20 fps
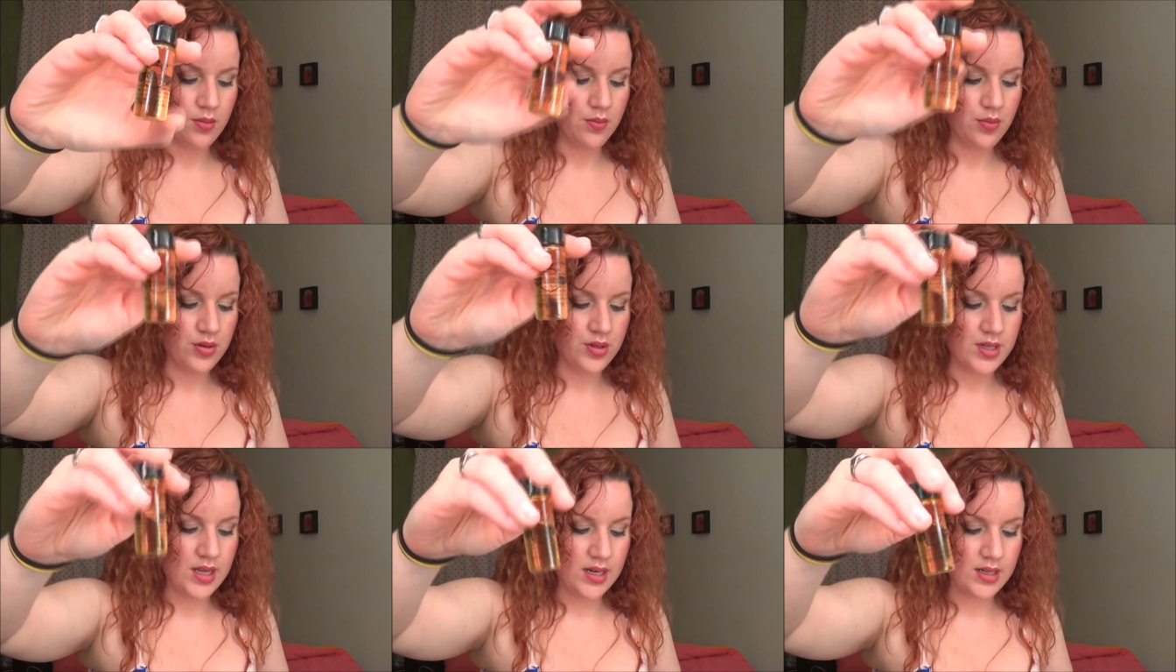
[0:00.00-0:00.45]

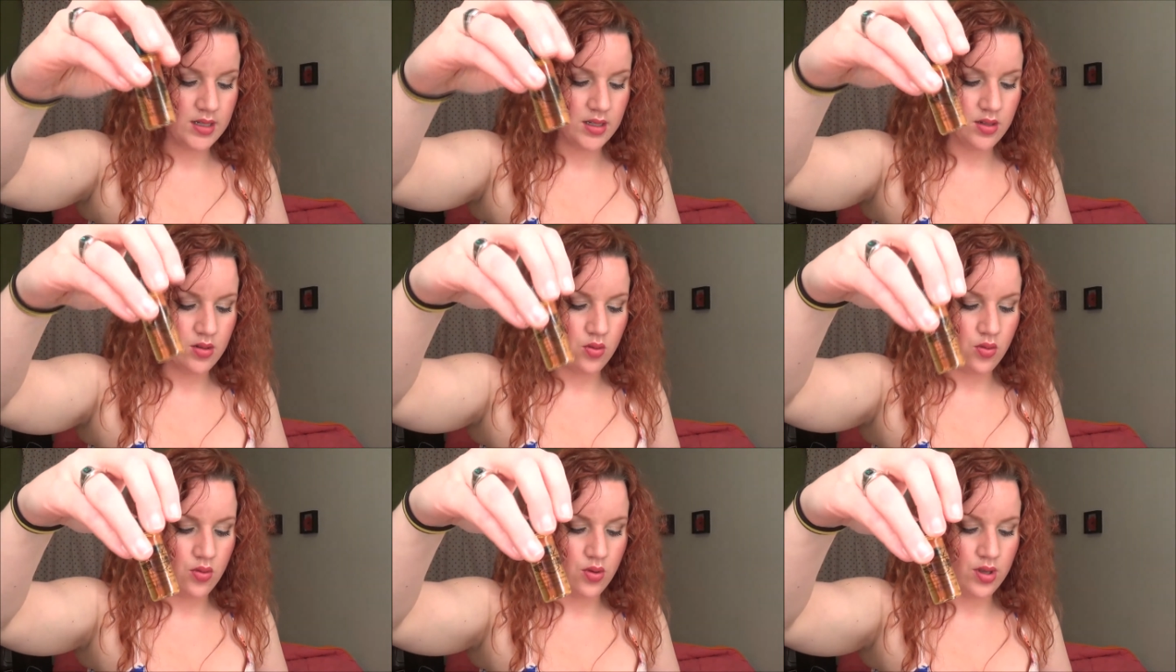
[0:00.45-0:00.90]
Protect
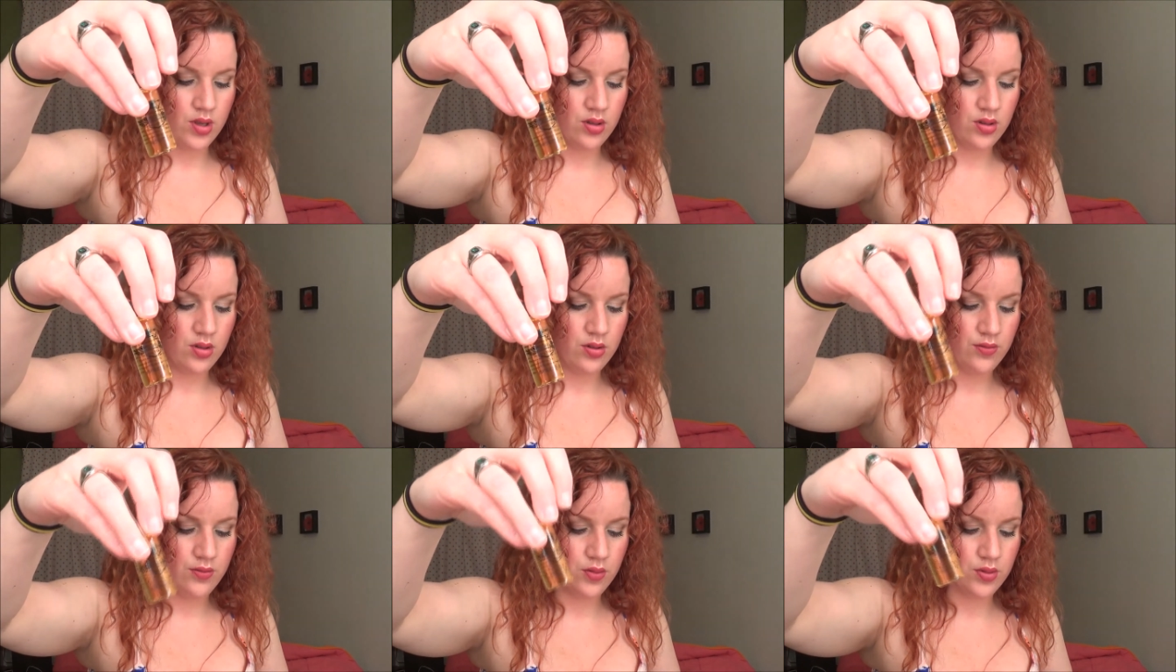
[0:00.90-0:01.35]
and
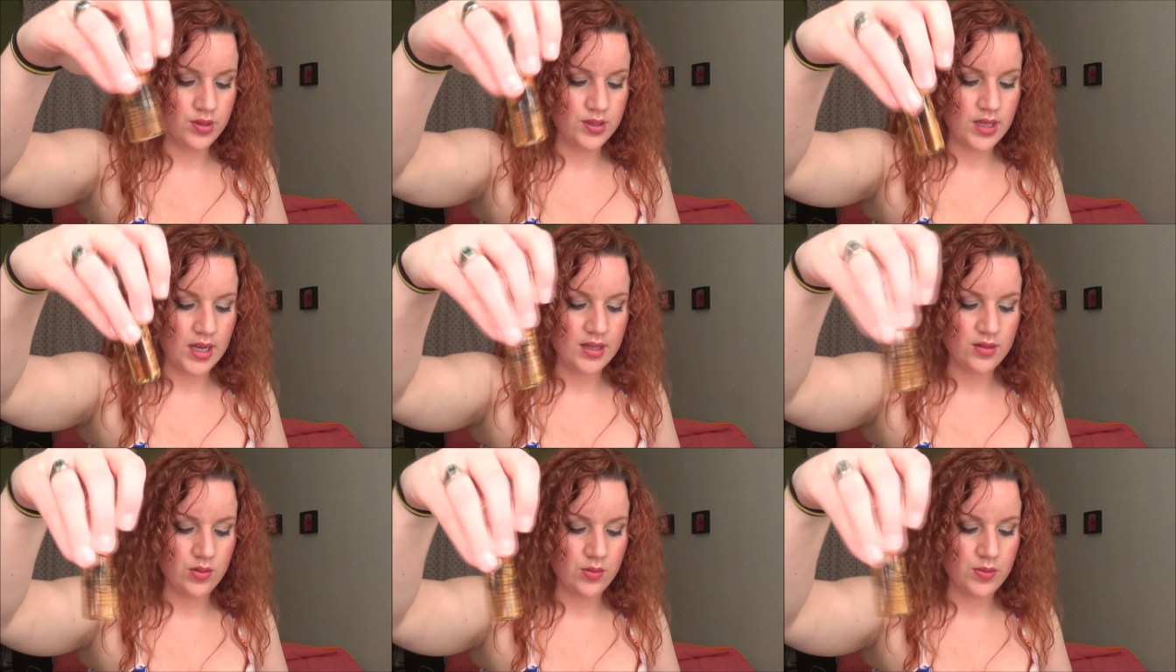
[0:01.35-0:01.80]
Oil. Full
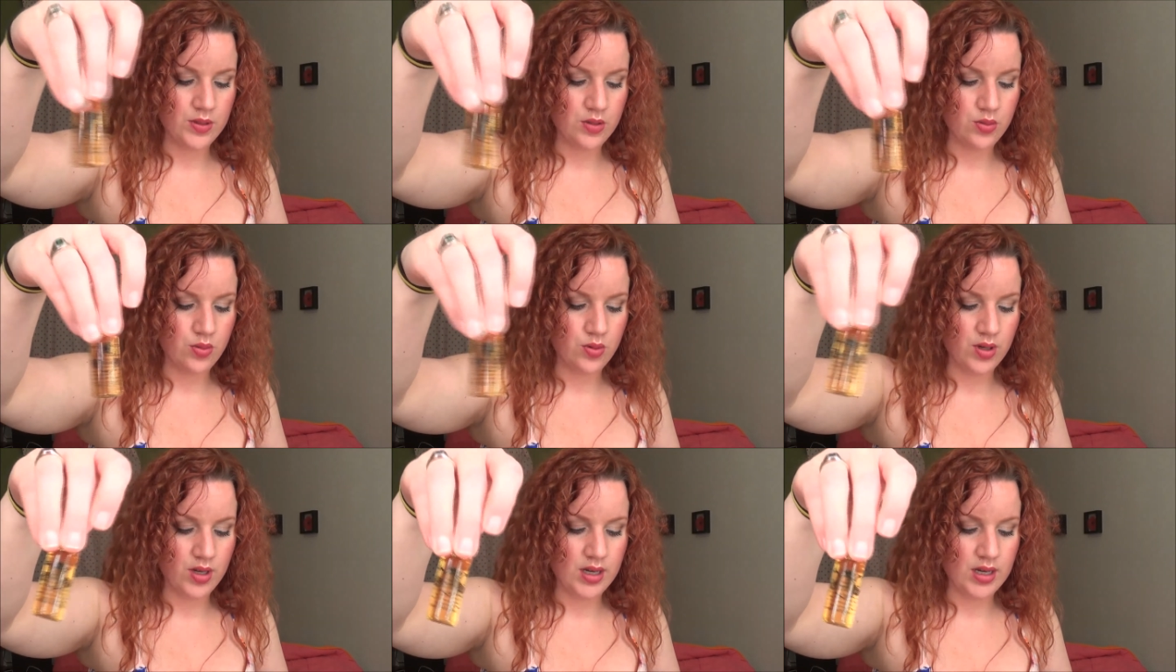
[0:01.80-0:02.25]
size would be
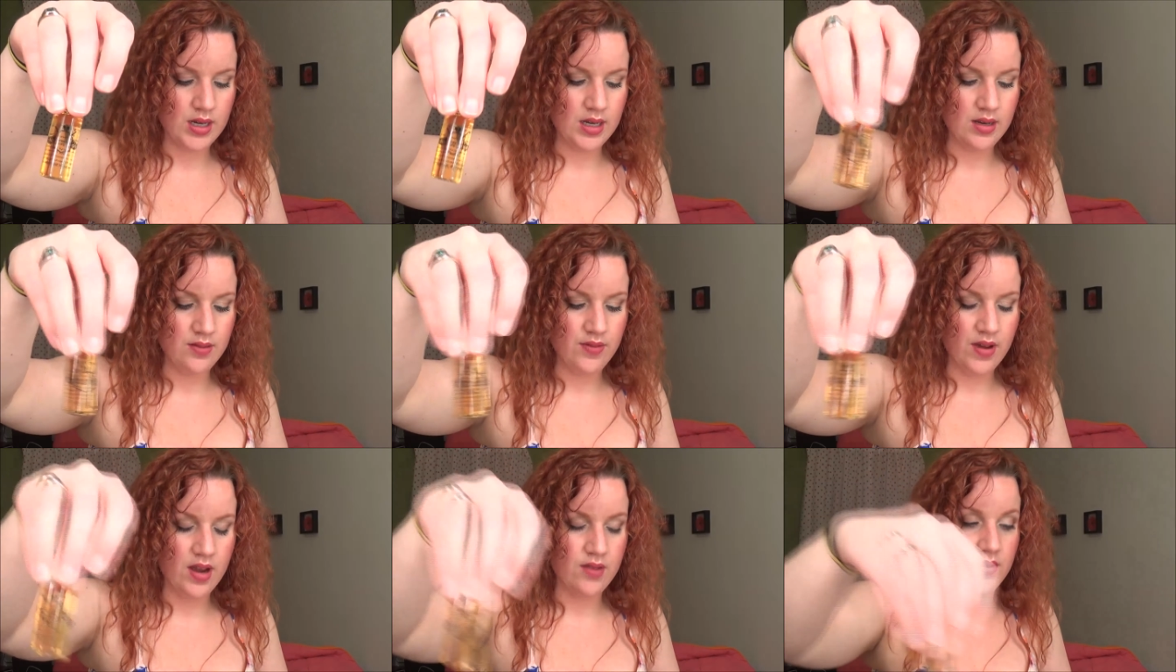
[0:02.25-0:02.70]

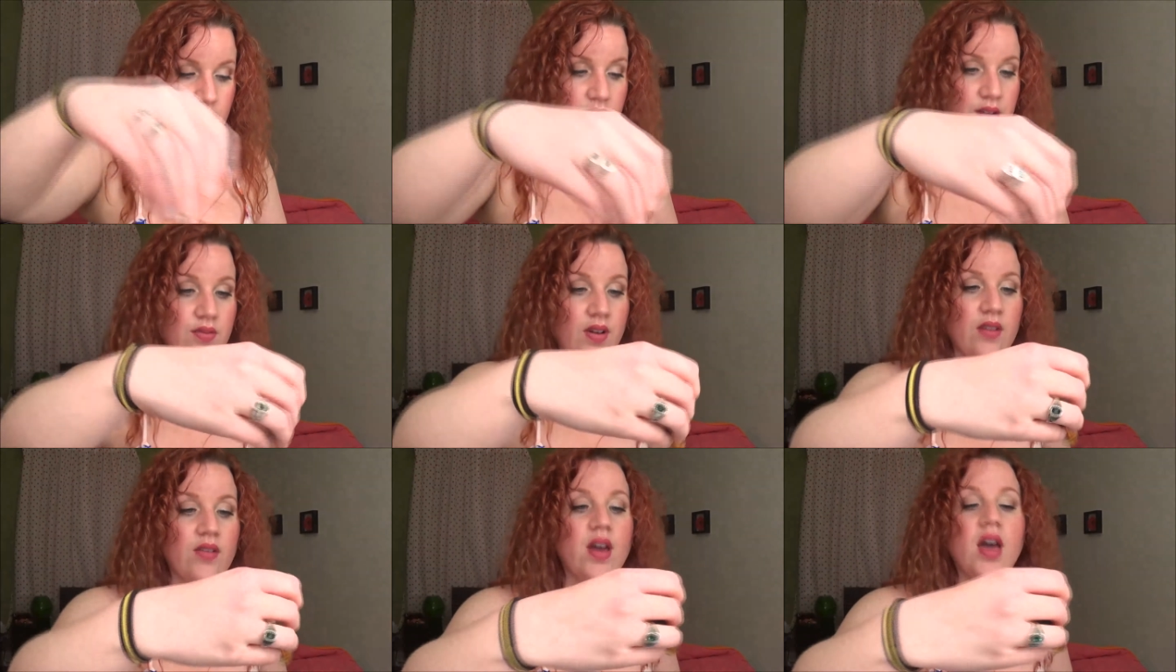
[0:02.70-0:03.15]
twenty-five
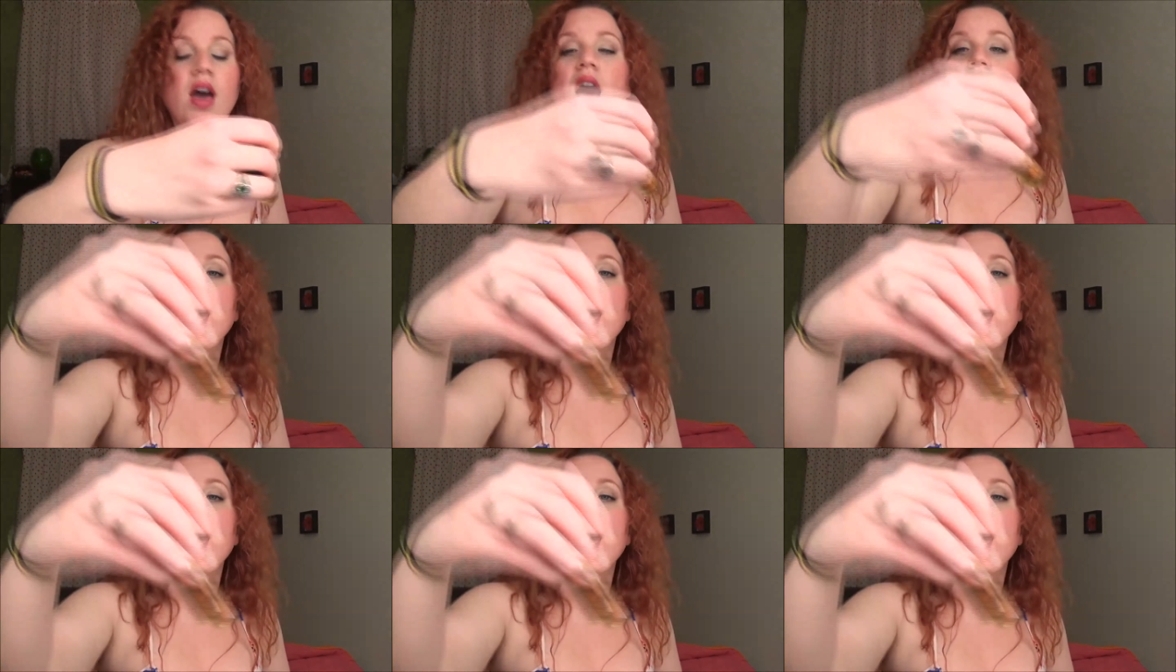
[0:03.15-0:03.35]
ninety-five.